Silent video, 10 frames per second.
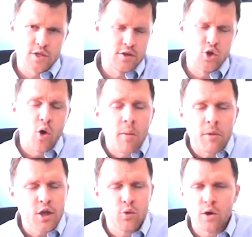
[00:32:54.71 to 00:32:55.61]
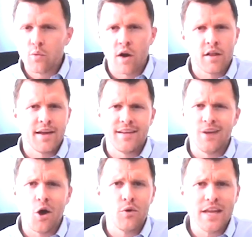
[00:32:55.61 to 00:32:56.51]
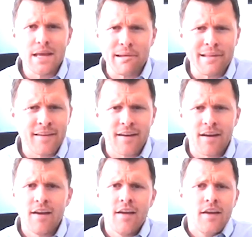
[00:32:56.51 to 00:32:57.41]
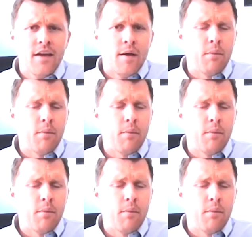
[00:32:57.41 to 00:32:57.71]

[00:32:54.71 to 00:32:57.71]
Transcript: which normally you wouldn't want to go deep in there.